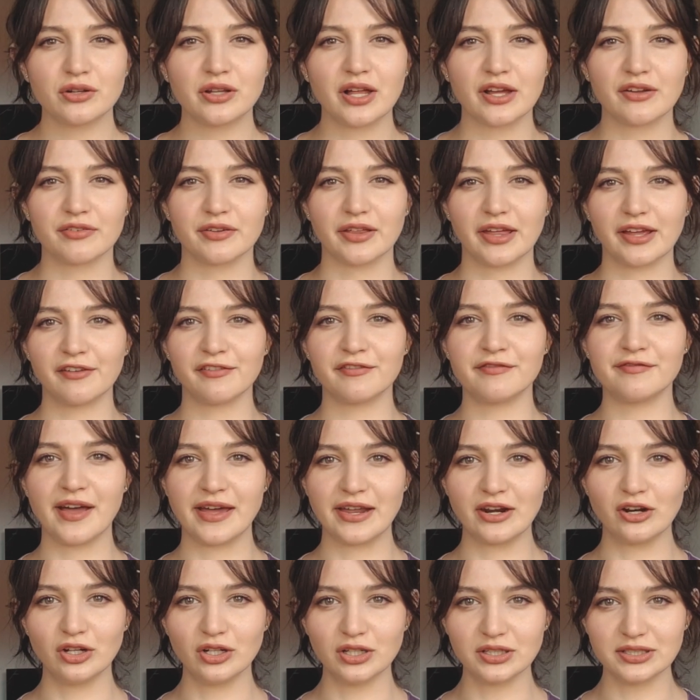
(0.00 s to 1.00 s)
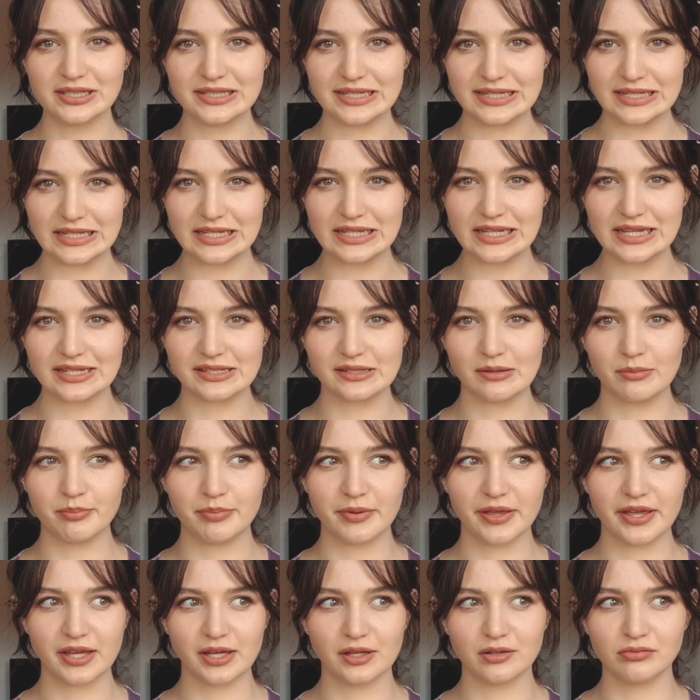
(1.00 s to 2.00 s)
I feel like fennel tea is a
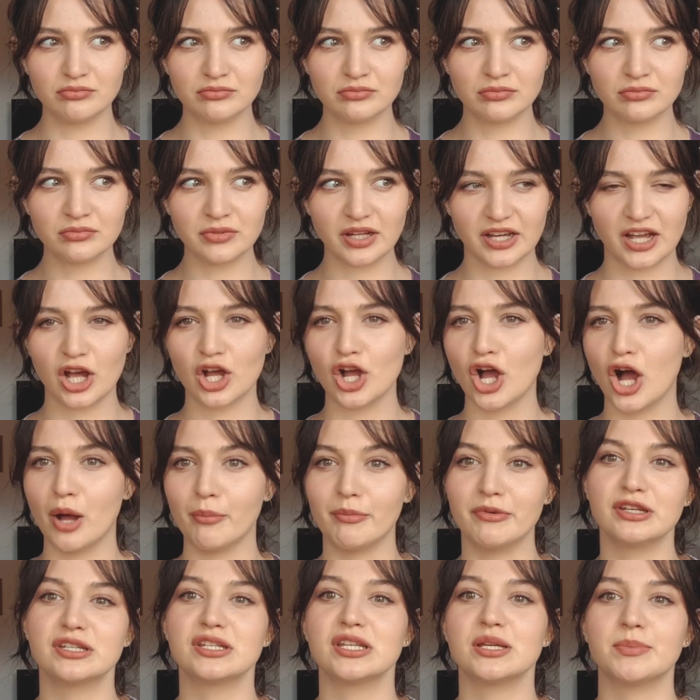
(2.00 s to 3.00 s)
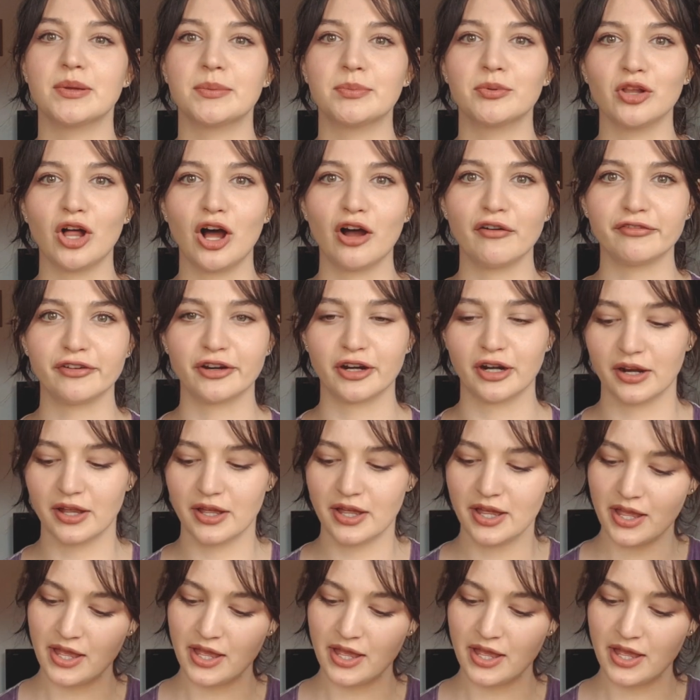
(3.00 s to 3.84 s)
common tea people offer.